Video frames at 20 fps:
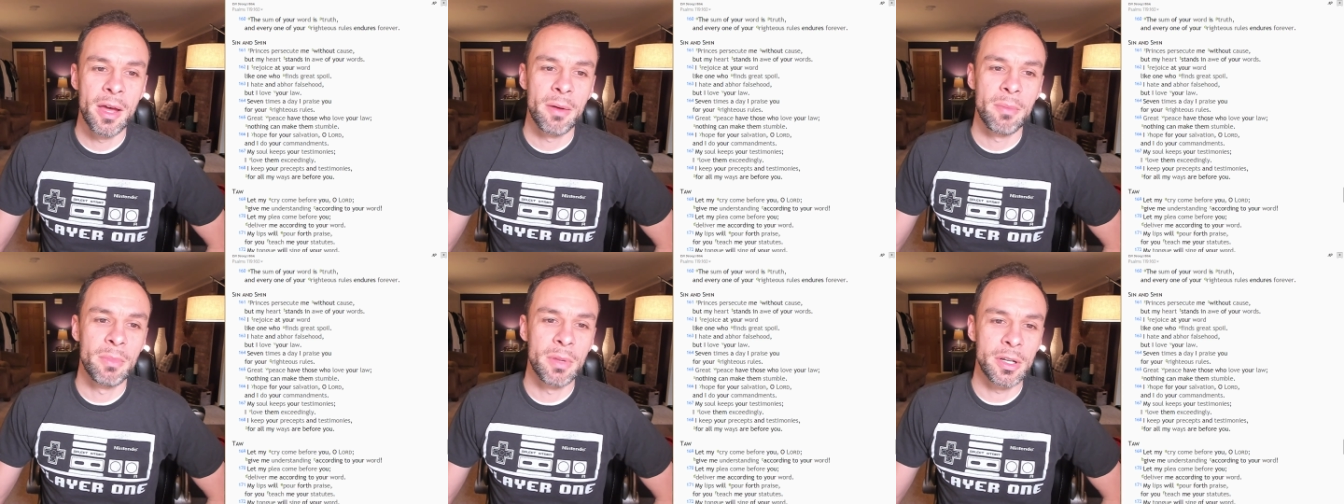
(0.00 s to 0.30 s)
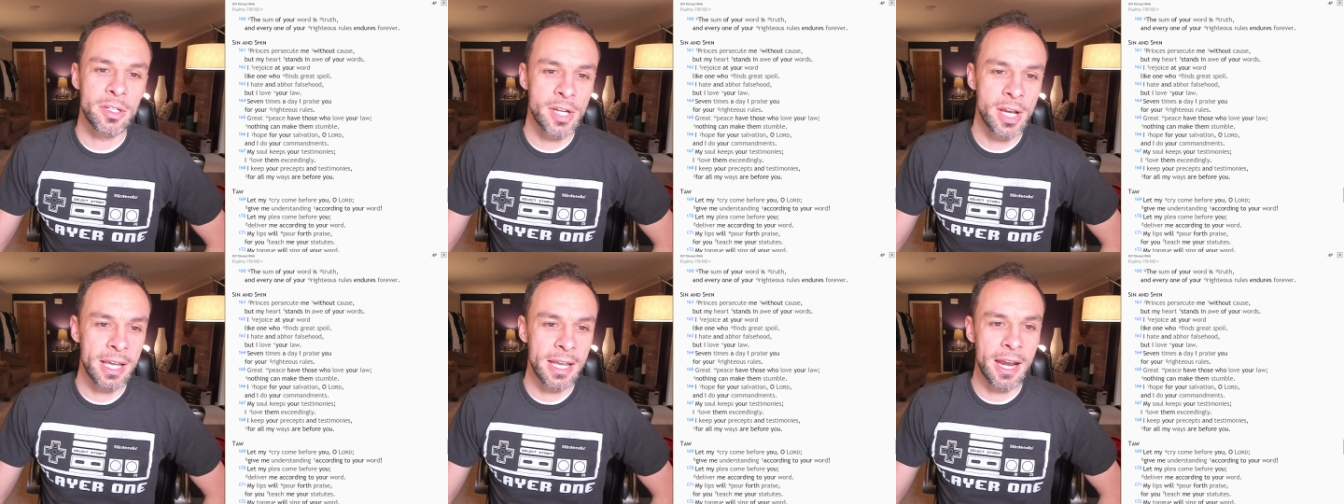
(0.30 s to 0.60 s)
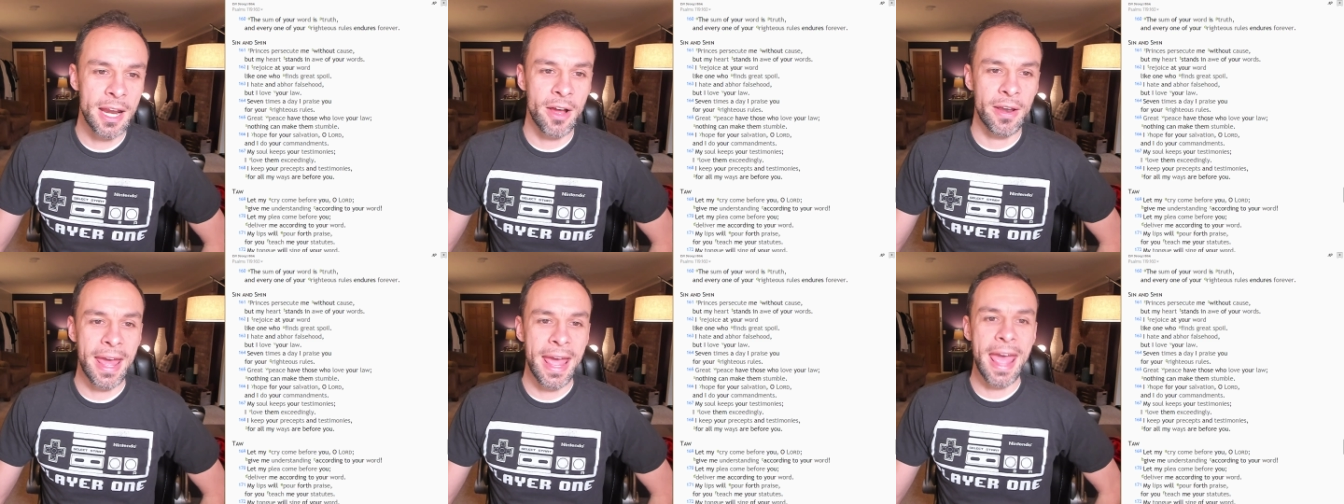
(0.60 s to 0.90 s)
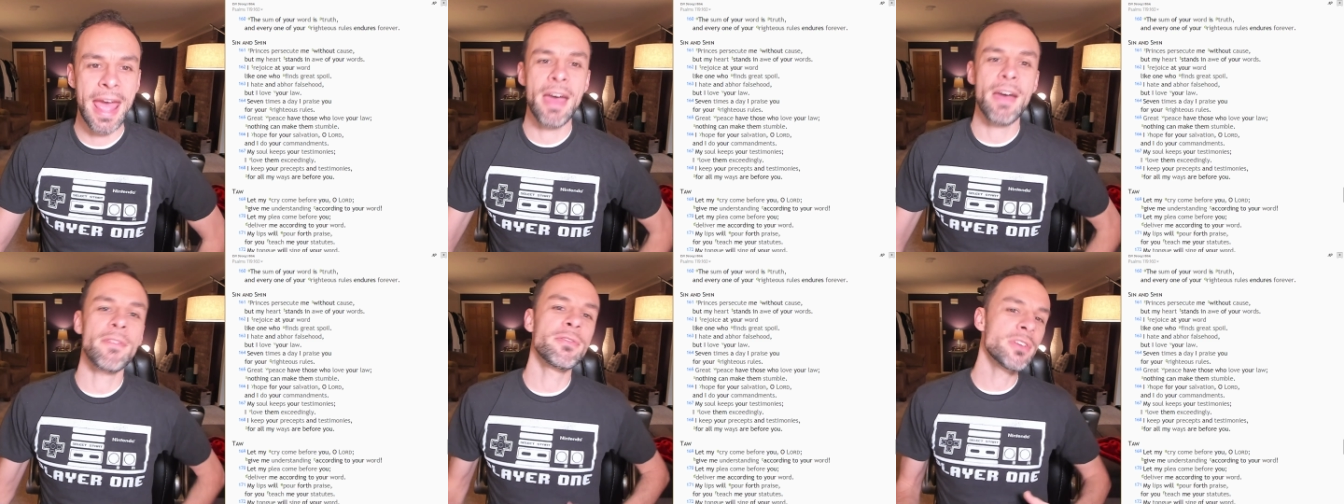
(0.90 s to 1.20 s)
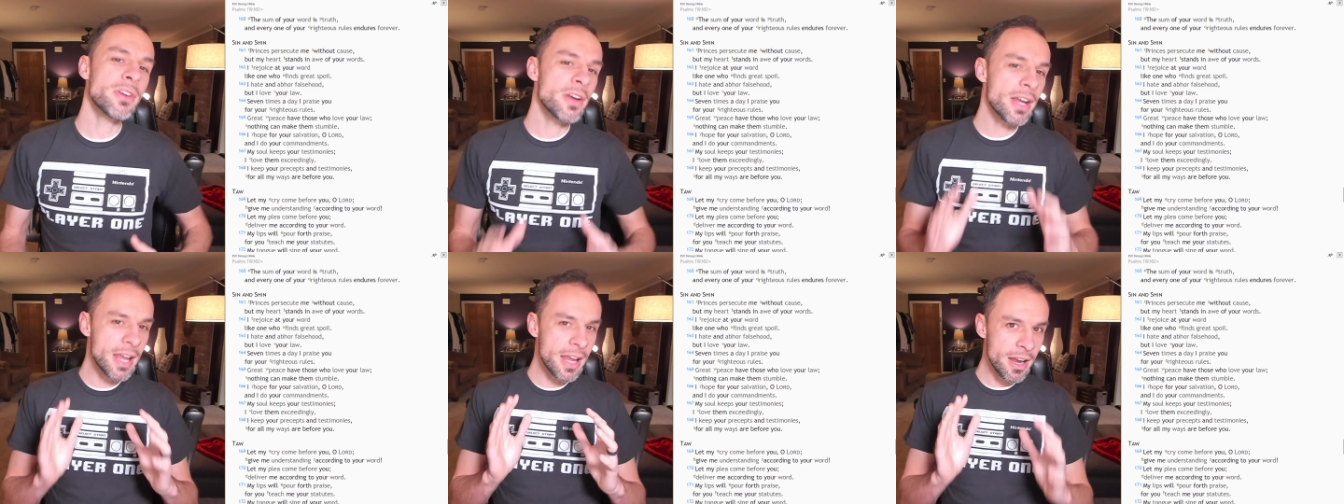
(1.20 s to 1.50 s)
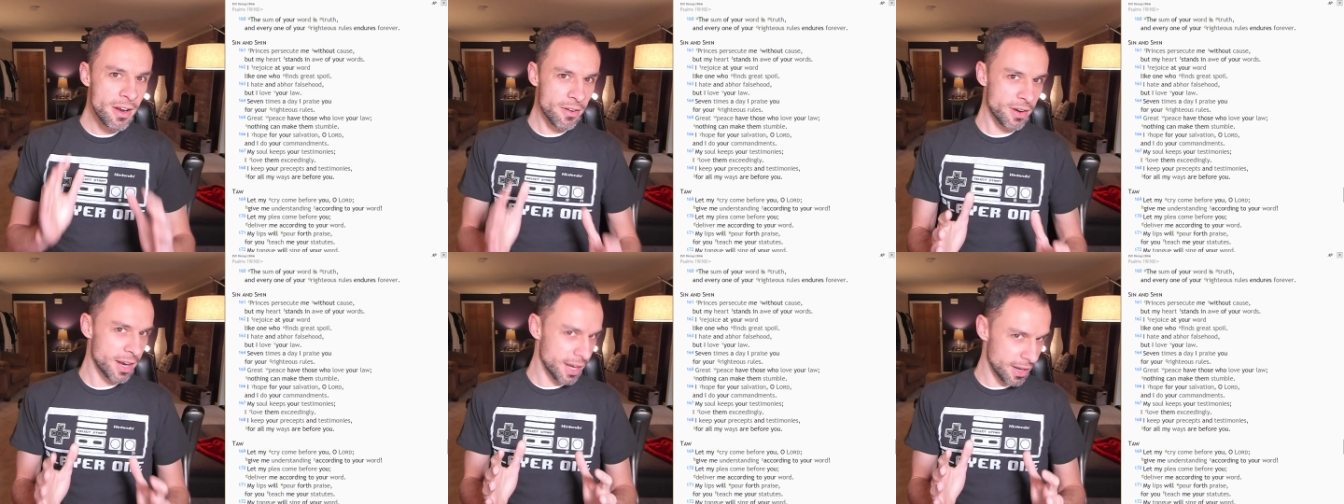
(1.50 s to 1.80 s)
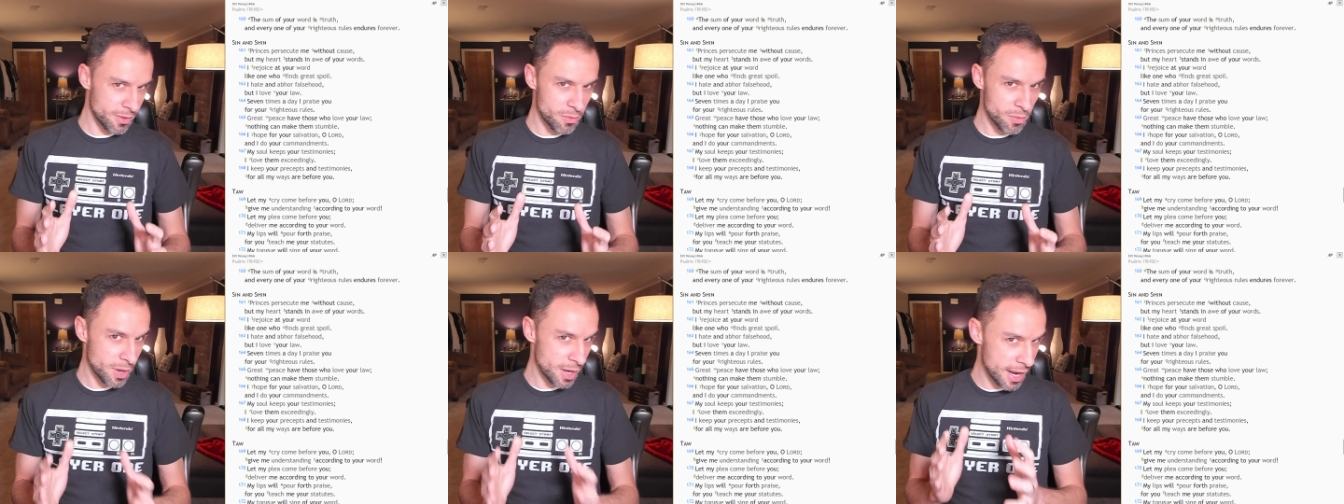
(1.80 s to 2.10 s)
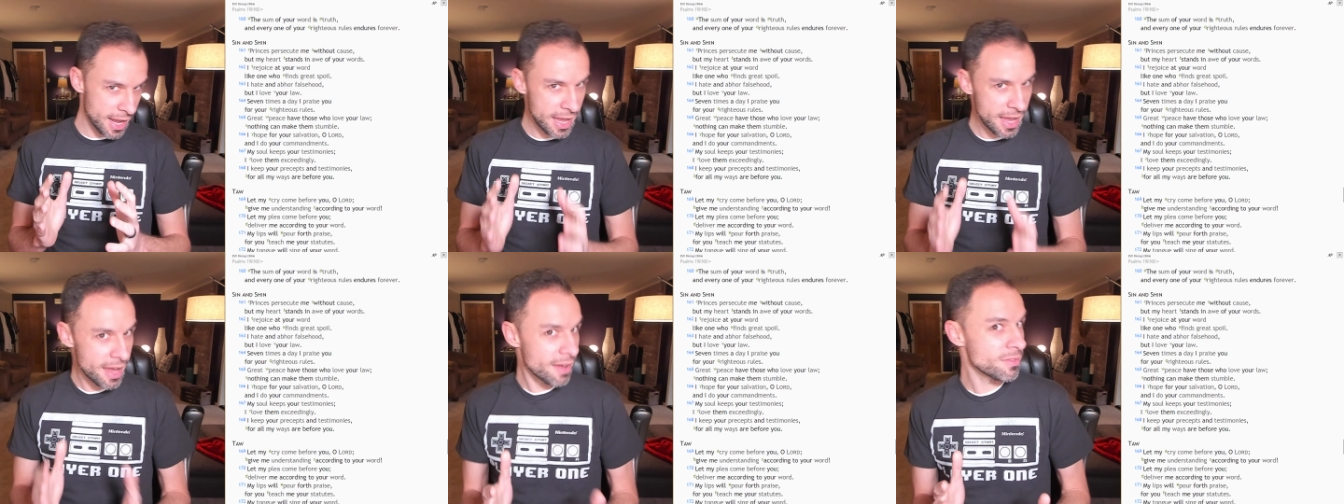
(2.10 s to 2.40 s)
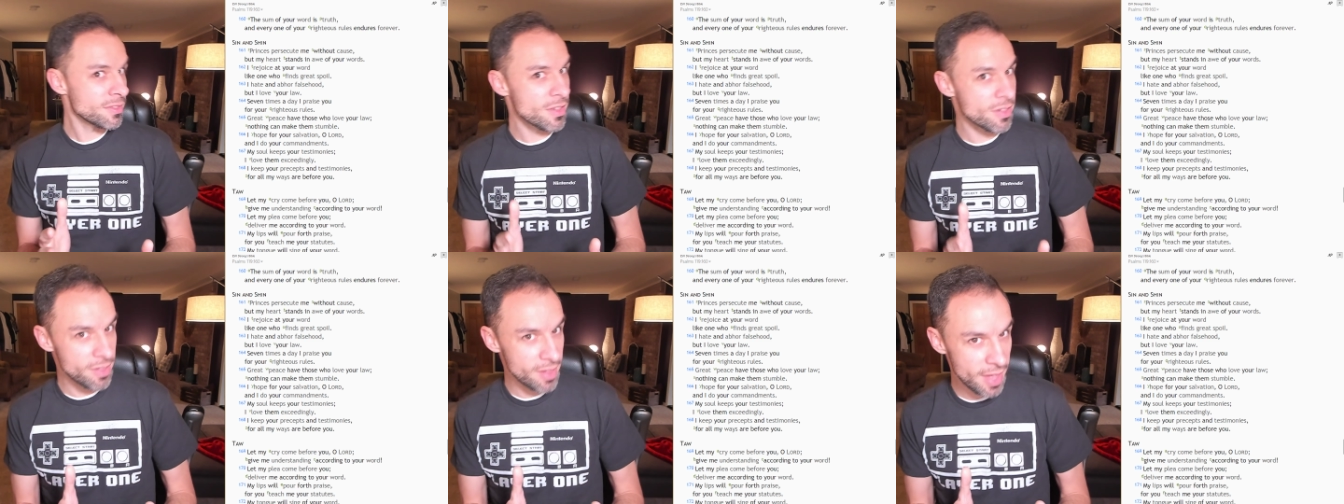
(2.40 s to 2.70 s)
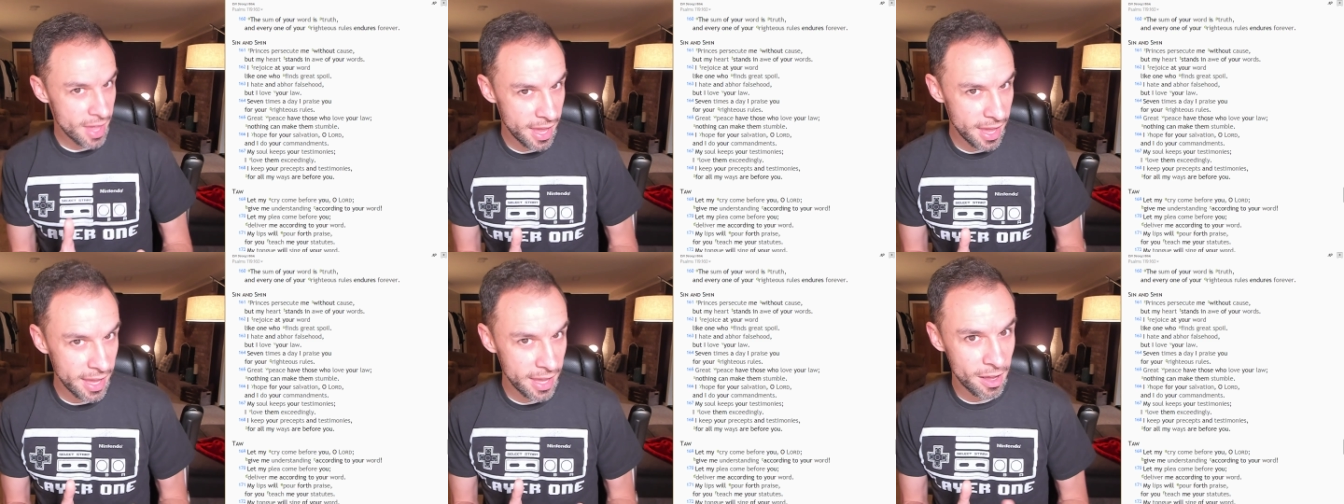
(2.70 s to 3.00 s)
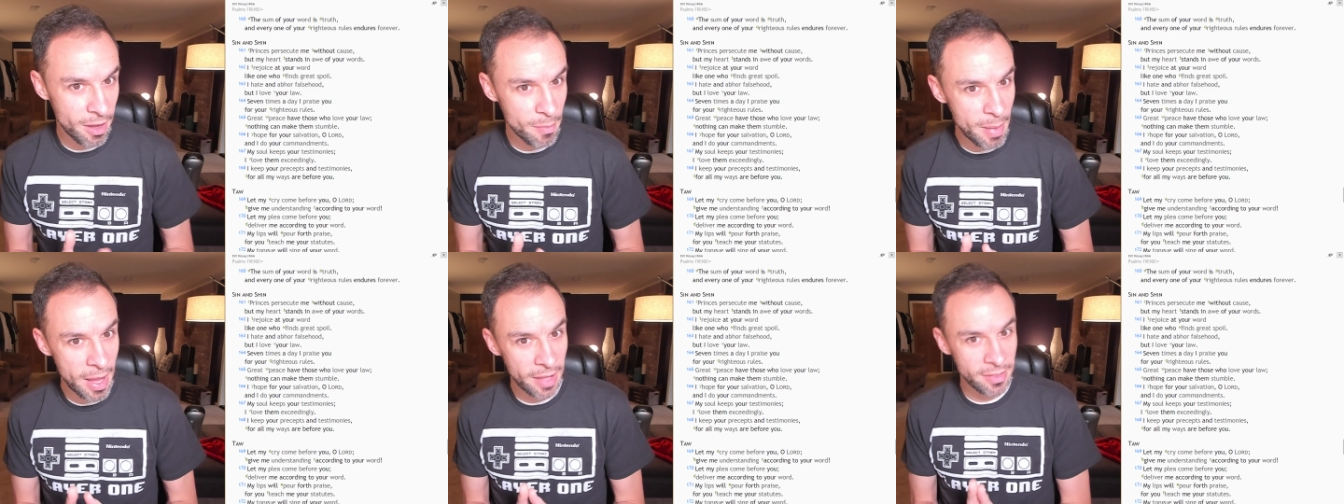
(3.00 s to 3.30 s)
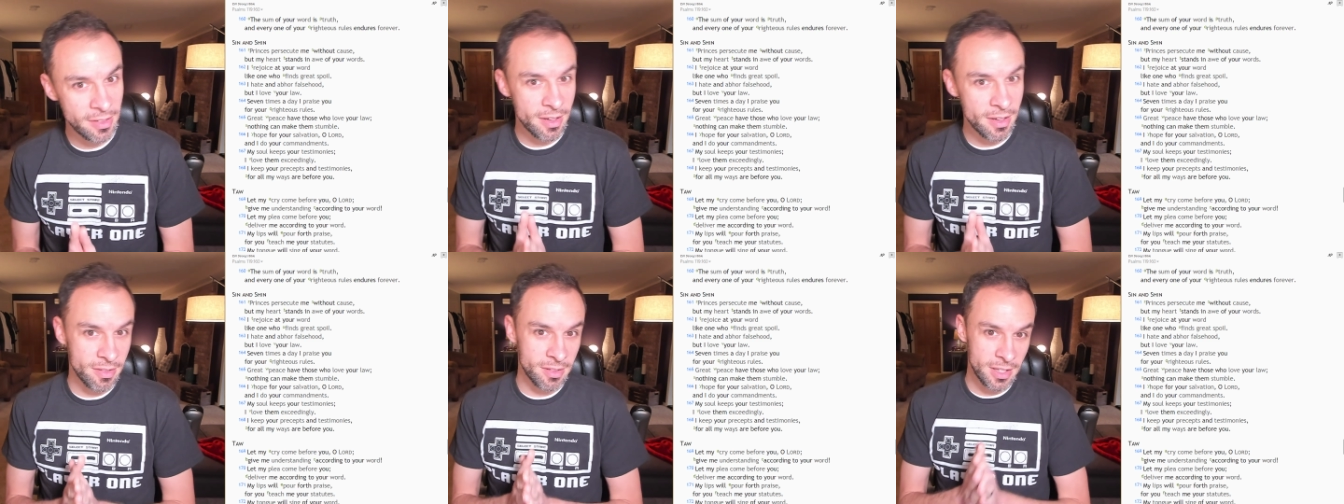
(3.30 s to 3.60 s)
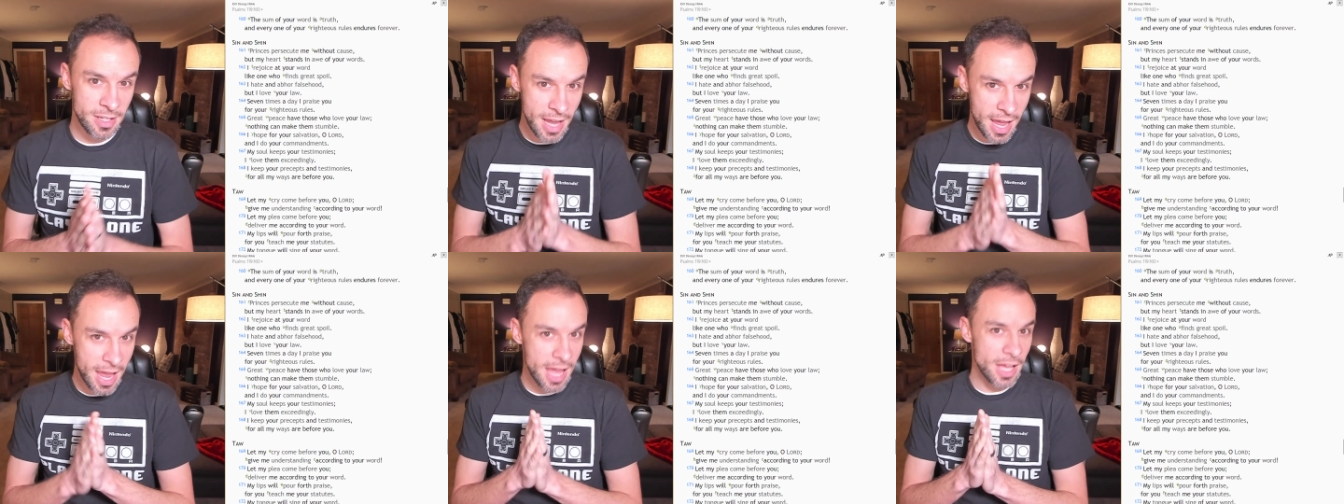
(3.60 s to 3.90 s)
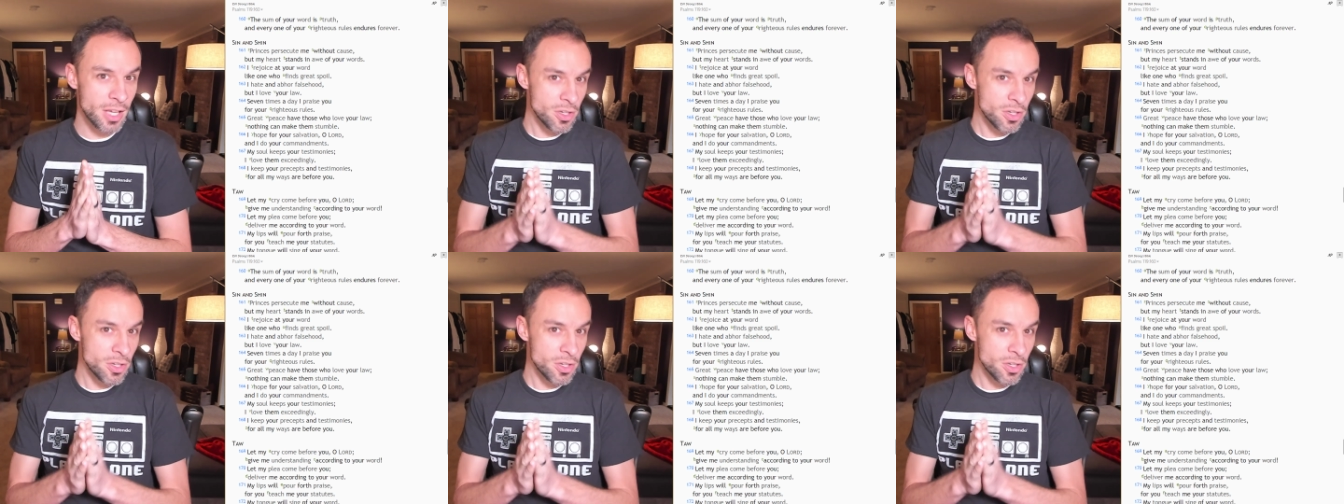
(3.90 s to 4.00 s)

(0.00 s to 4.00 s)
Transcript: But check it out. After hearing what I have to say about this today,